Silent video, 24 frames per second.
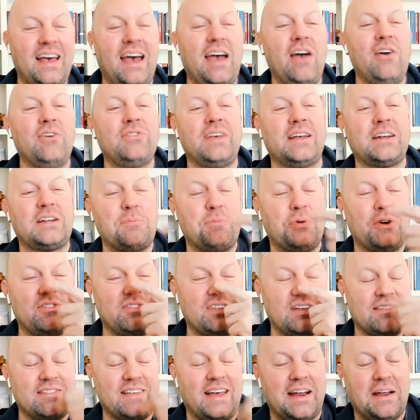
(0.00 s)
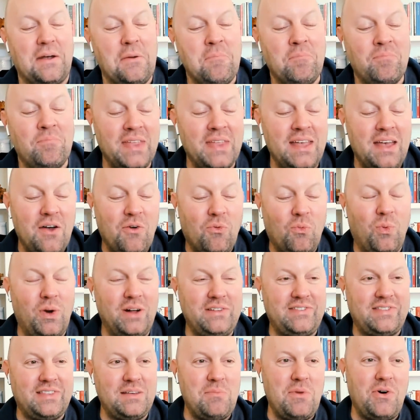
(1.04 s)
I always like to push this. Like,
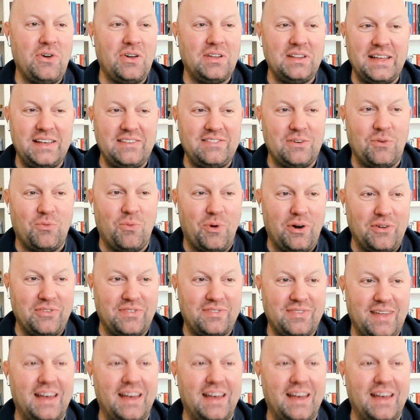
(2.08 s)
what's the Mona Lisa worth?